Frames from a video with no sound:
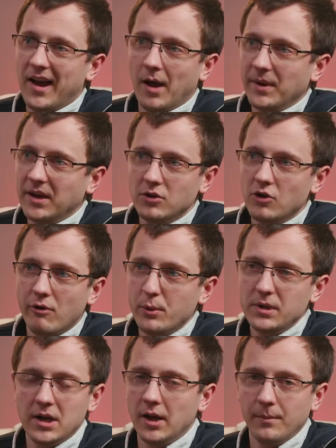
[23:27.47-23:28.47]
I mean, you're
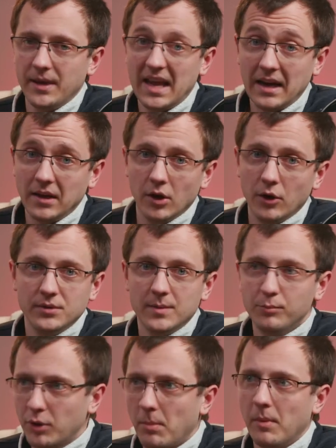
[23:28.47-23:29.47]
only going to be getting those in
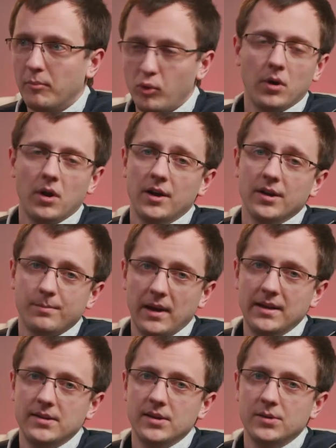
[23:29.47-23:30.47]
proper broadcast
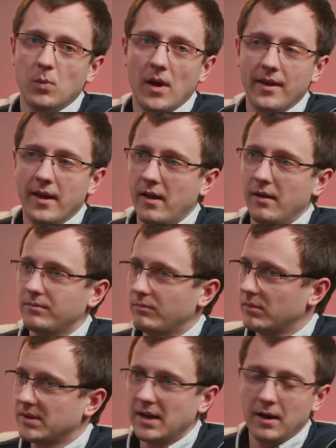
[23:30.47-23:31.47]
places where they're
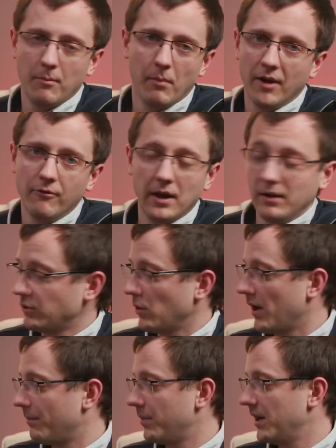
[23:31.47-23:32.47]
sent in by rental
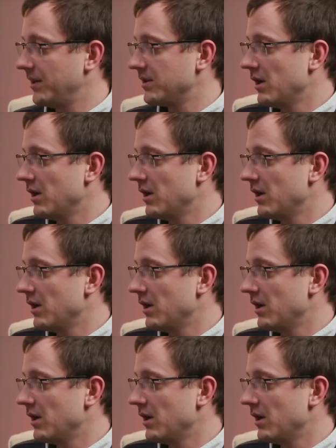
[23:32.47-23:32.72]
companies.